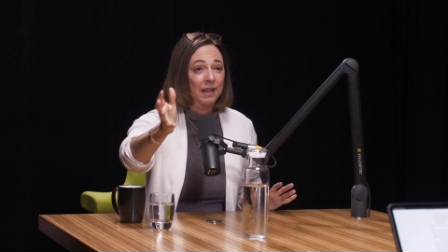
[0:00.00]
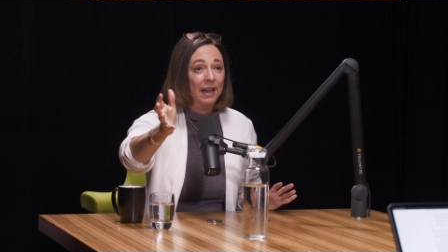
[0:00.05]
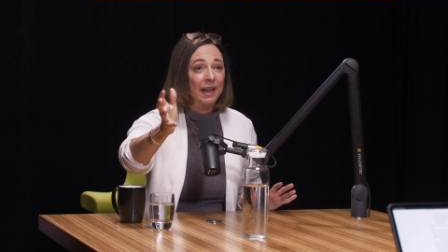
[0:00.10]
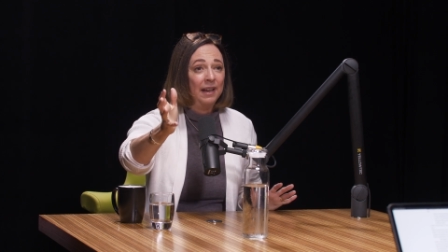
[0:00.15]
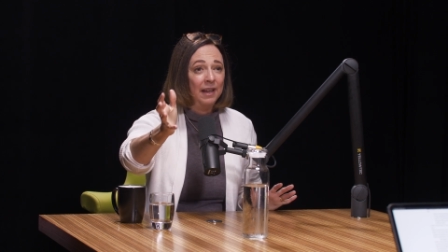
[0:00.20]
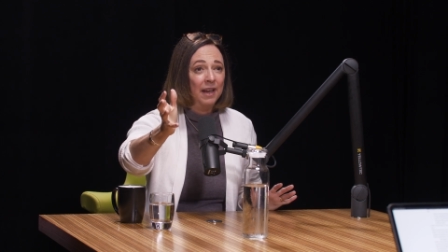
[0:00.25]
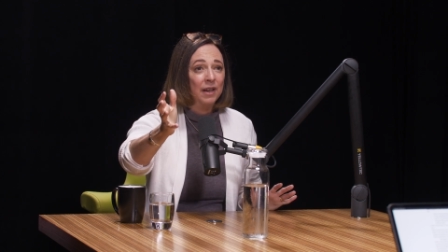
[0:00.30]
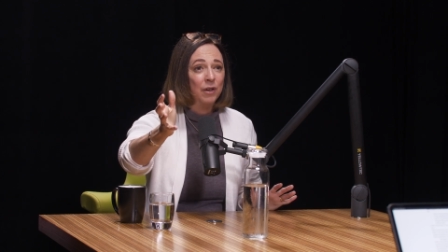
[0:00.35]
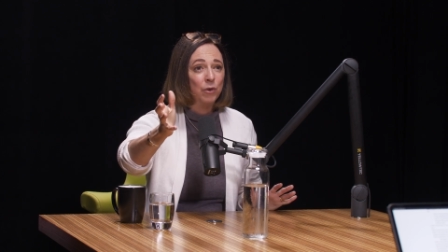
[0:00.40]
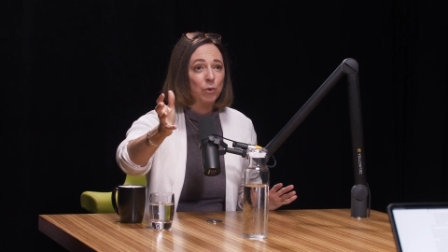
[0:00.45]

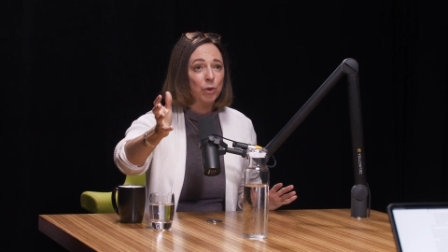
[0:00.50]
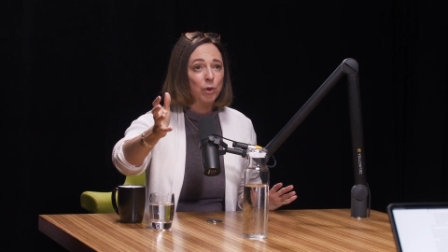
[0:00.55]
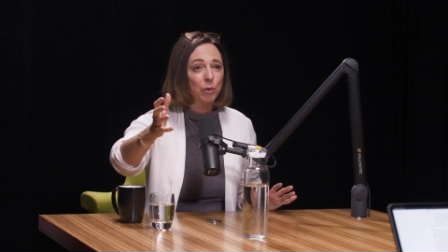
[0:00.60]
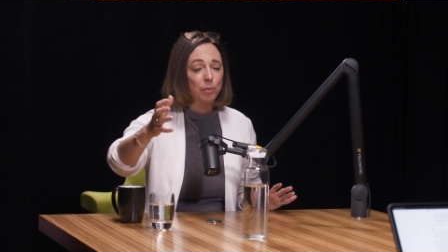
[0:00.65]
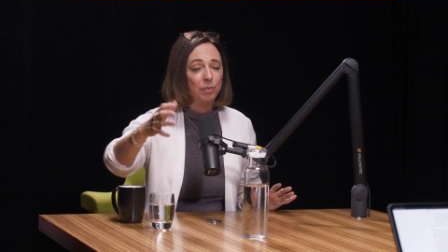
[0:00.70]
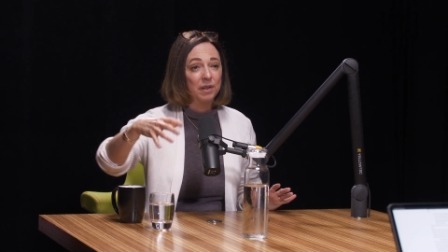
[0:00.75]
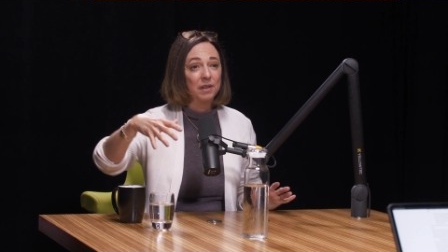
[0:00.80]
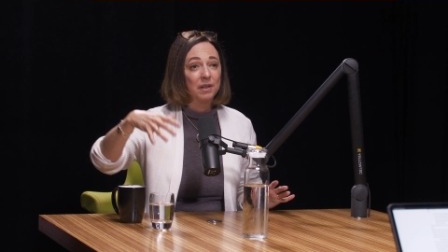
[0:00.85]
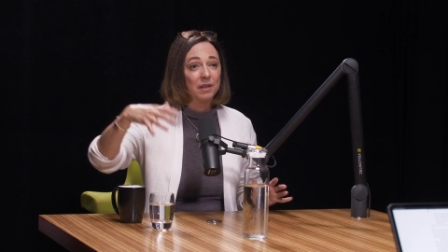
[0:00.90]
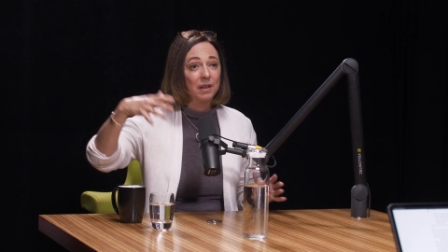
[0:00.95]
AA
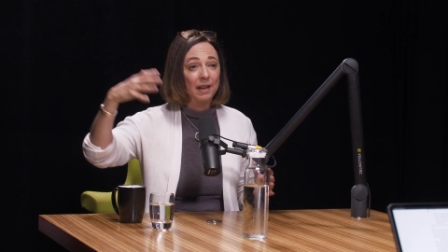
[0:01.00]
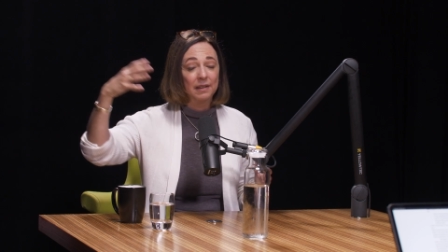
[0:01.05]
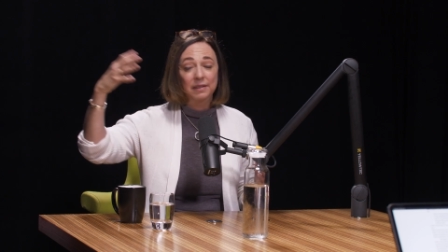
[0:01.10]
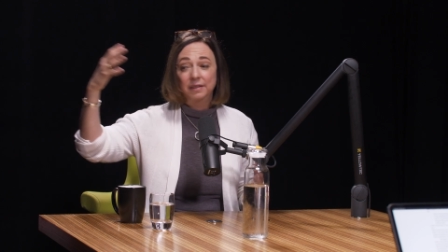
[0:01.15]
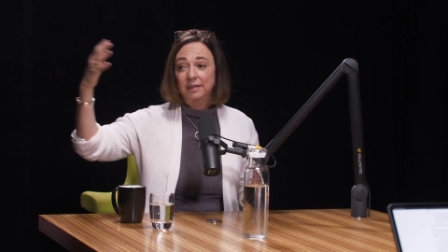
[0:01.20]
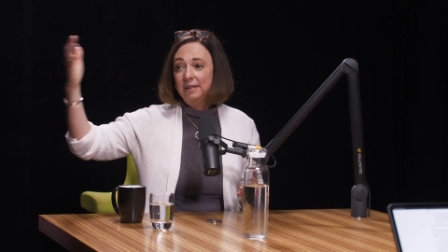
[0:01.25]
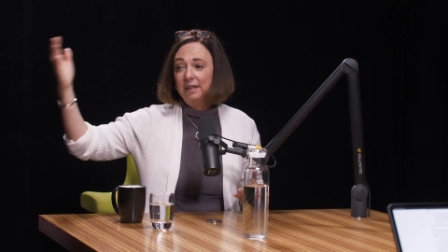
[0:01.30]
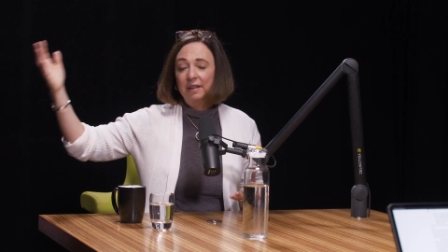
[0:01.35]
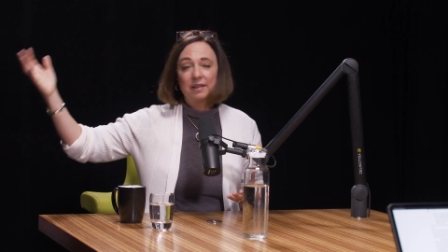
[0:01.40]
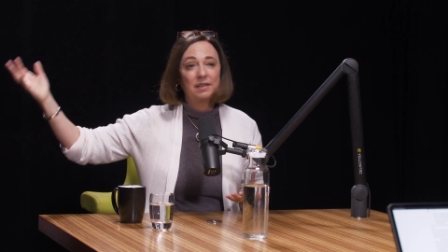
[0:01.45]
group and,
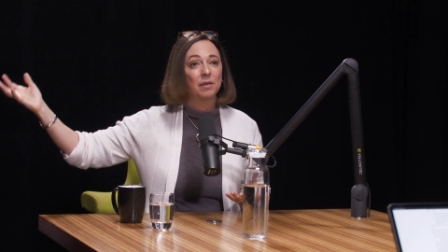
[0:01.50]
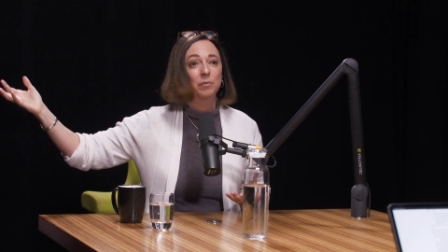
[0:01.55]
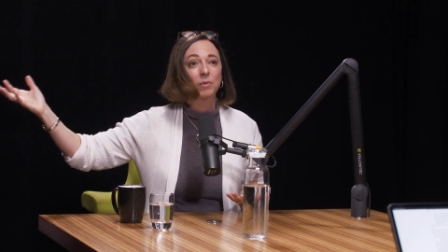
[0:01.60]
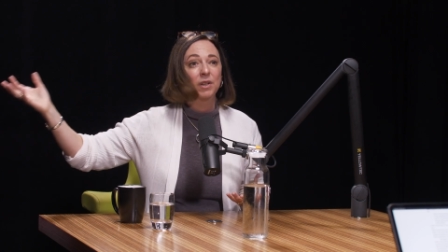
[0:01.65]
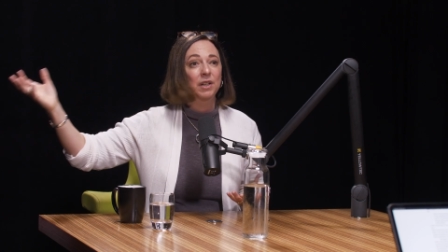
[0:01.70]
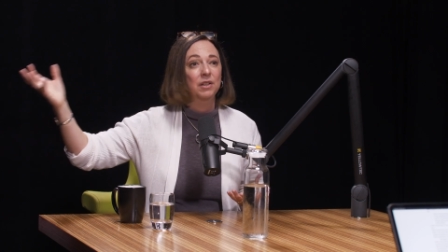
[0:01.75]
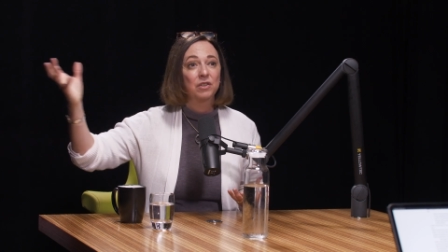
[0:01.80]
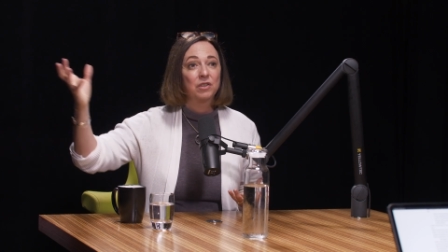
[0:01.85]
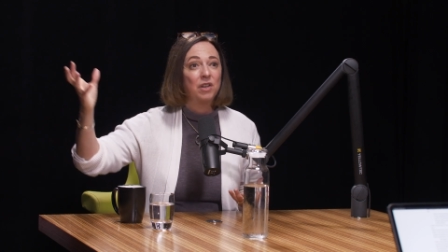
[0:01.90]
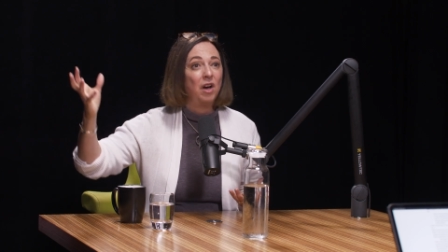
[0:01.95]
and seeing
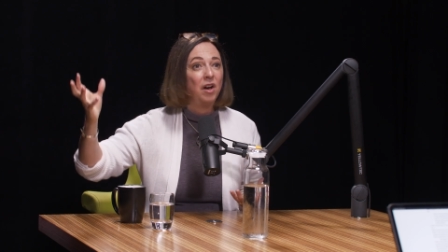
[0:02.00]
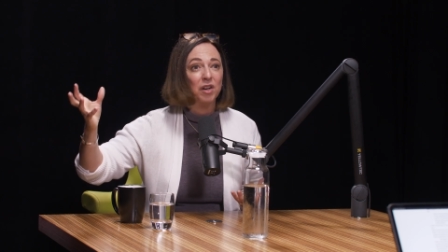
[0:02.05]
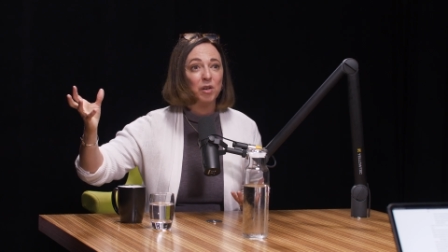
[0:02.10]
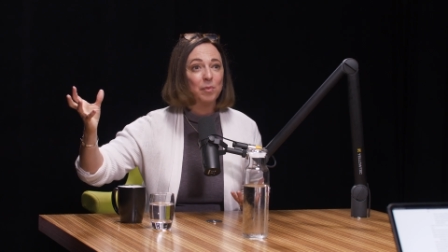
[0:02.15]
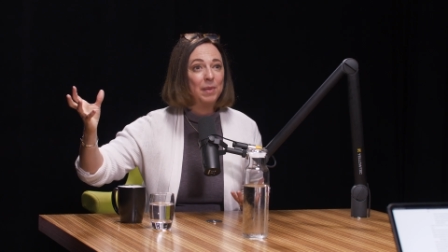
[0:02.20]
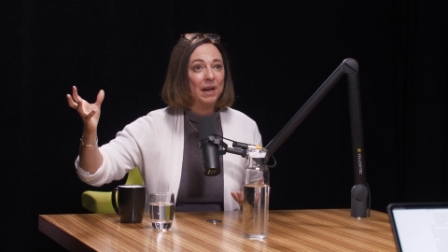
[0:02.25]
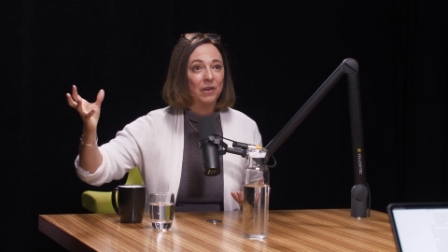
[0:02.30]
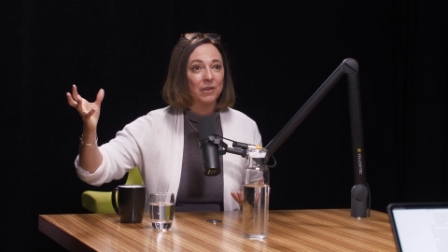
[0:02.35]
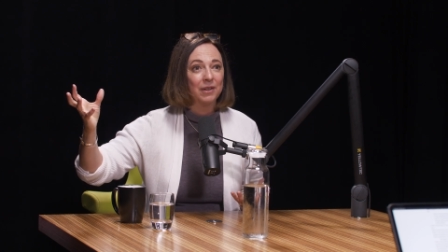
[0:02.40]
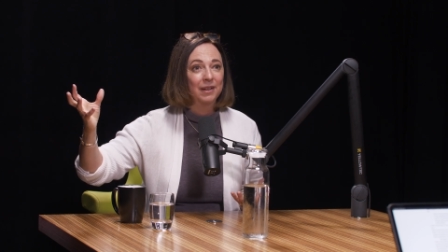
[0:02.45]
somebody talk
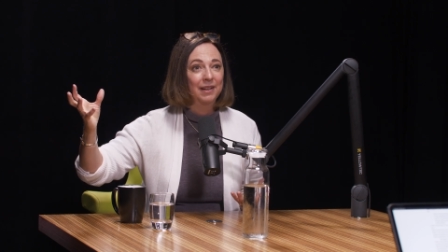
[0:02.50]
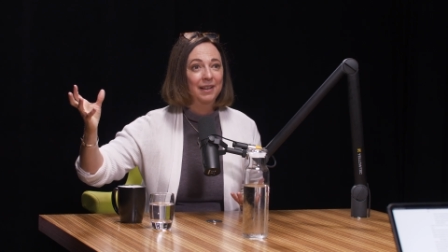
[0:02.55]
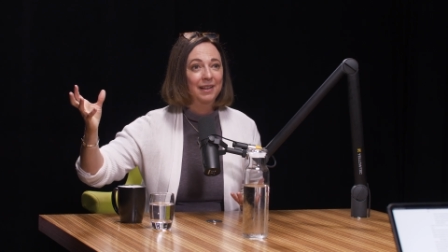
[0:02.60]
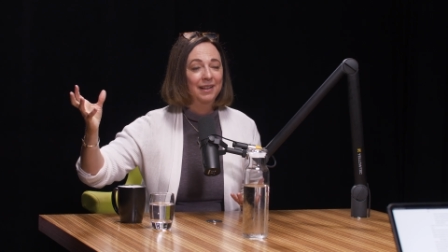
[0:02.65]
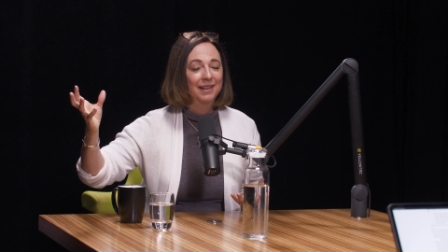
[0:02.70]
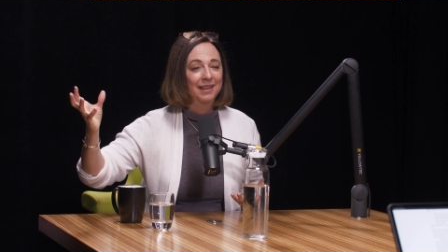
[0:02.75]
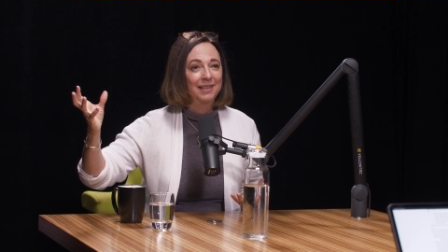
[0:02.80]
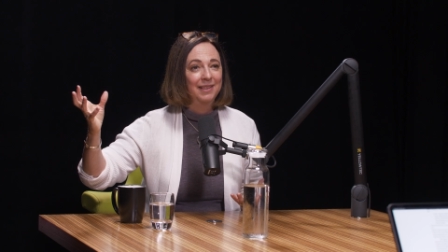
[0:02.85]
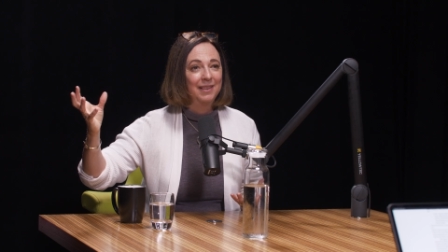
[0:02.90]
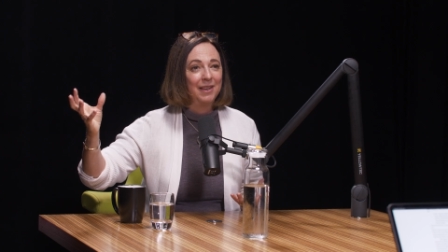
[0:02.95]
about
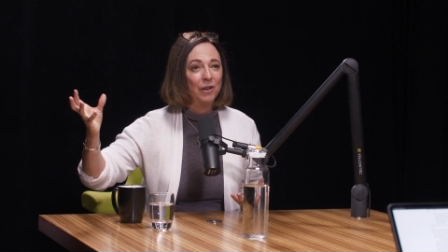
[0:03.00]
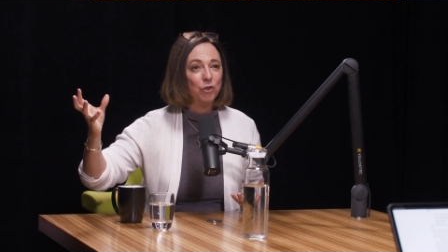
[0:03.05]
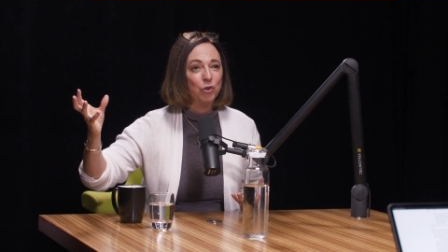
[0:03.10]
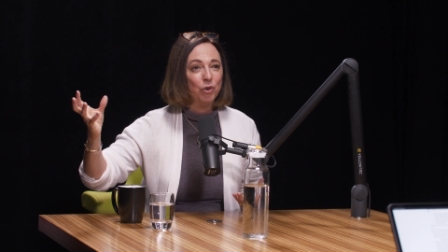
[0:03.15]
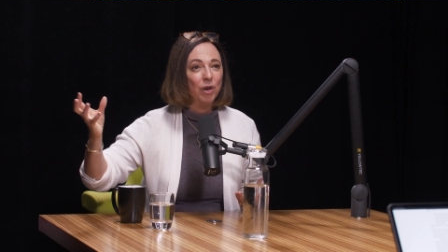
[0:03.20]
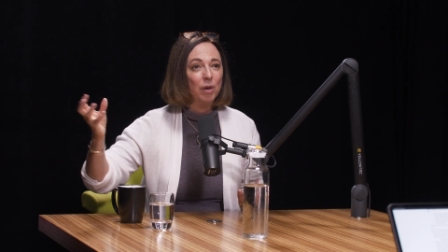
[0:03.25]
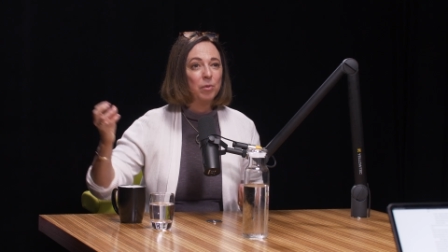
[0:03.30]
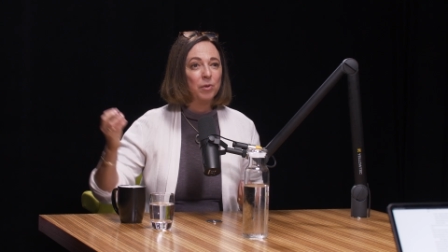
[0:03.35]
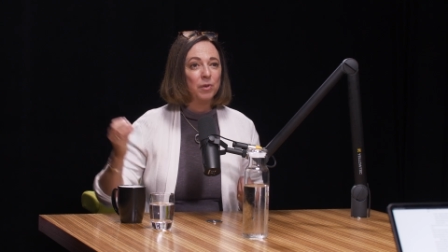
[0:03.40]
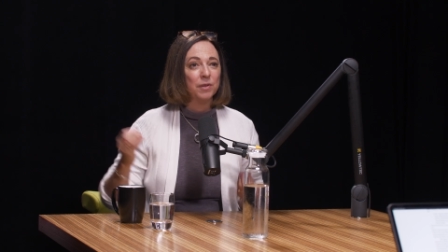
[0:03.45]
their
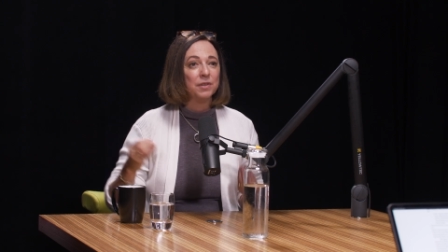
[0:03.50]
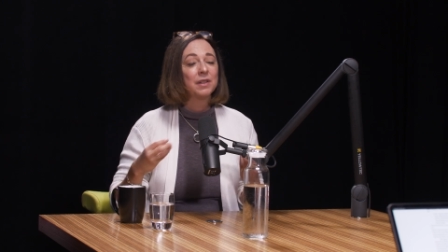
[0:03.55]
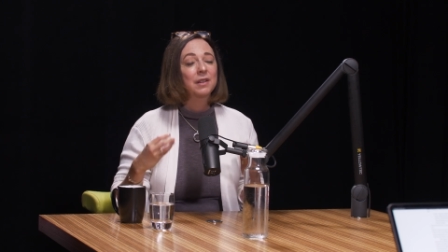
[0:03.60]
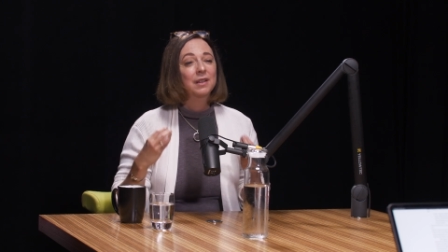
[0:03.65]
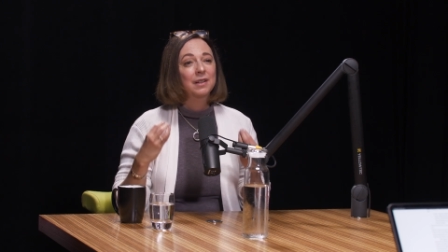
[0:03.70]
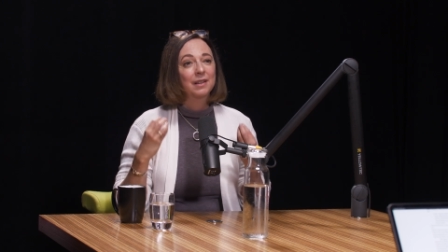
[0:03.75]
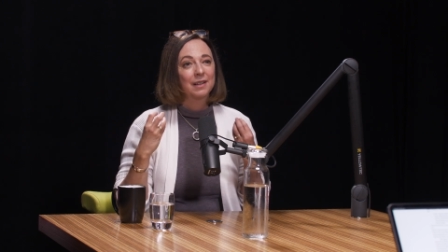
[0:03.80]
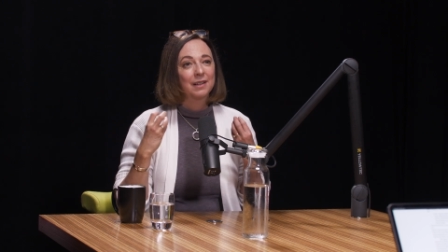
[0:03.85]
troubles